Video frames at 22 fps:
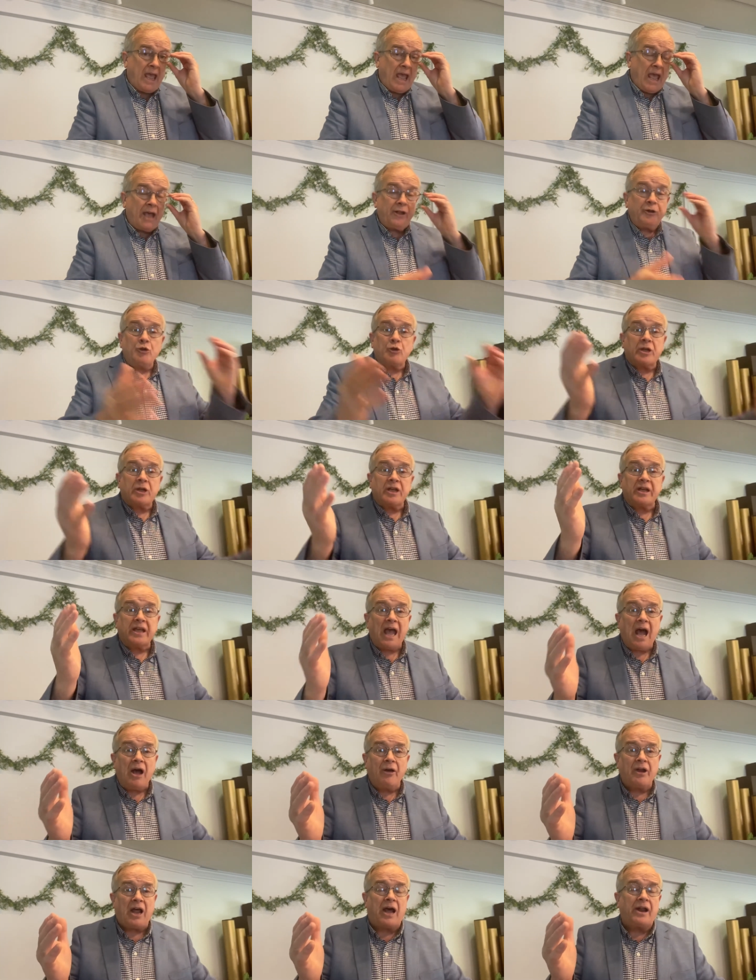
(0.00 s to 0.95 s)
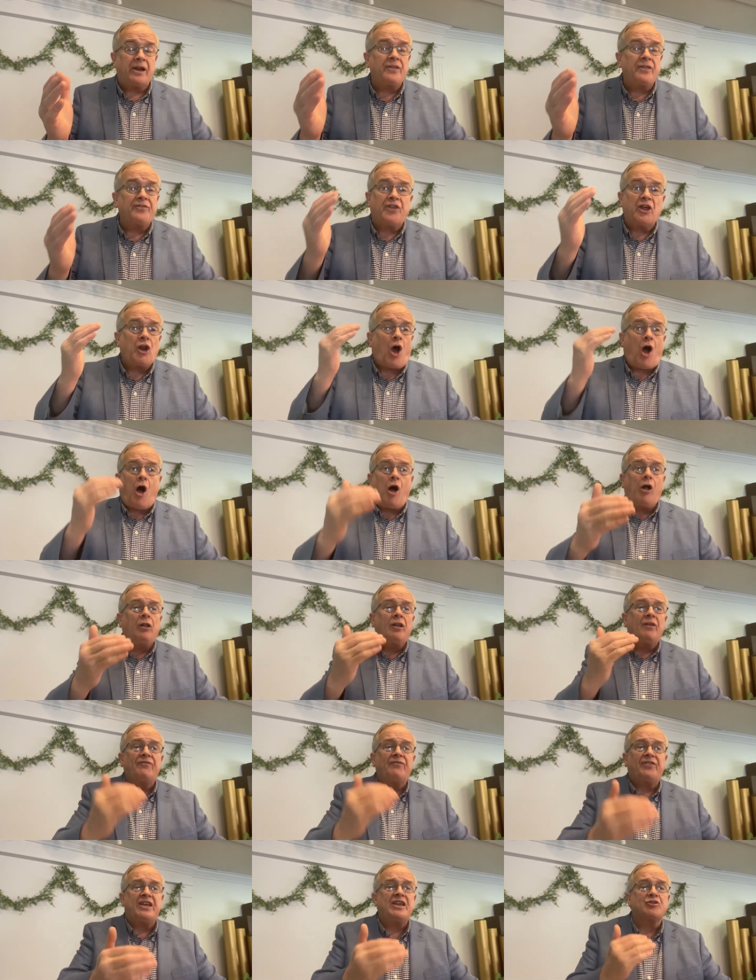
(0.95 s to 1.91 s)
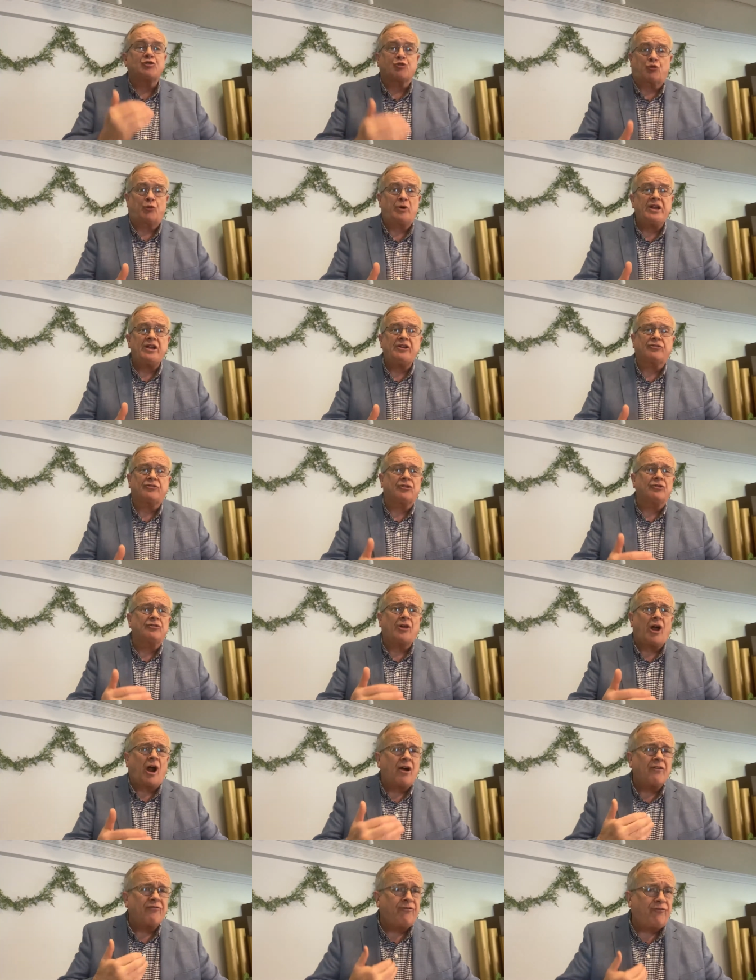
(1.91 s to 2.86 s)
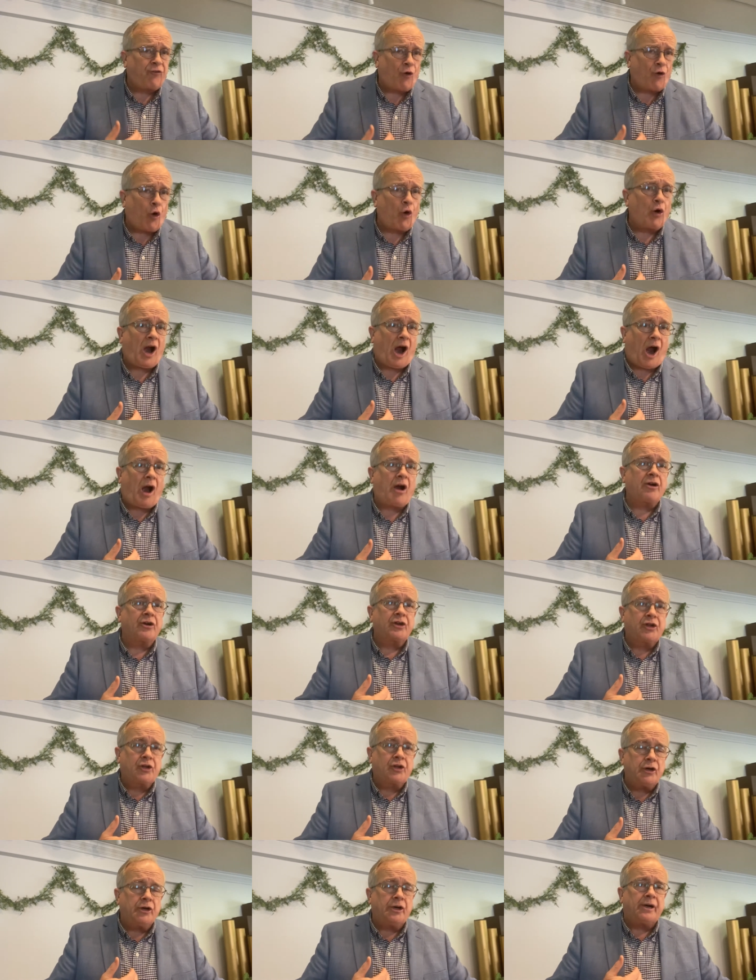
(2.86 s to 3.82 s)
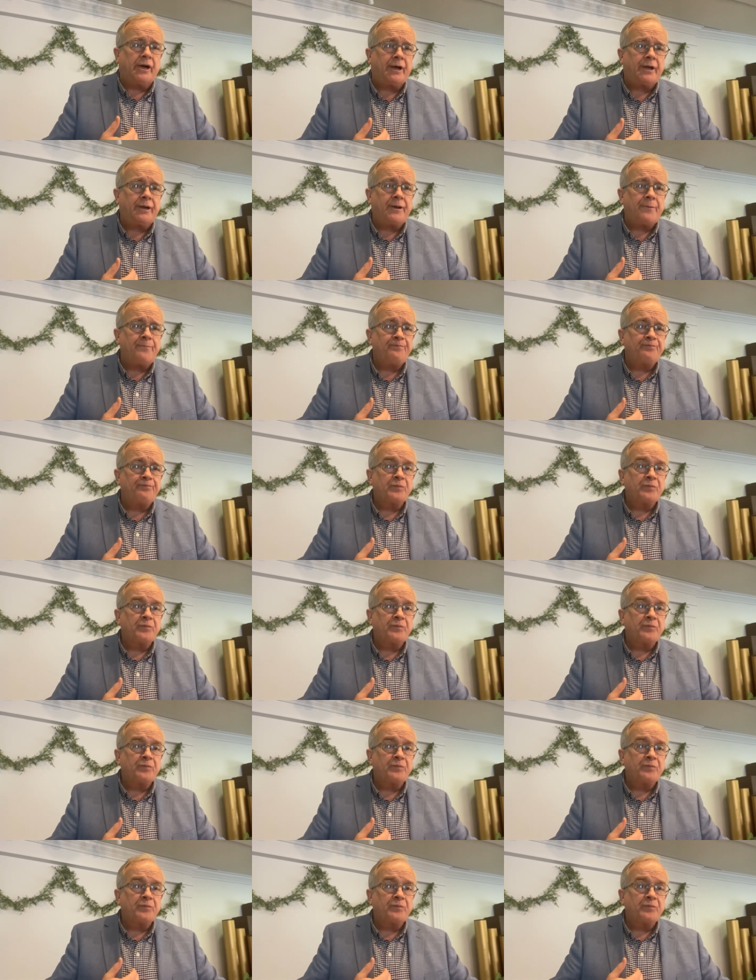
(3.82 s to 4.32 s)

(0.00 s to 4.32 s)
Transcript: And you can count on it that all of these reasons are for our good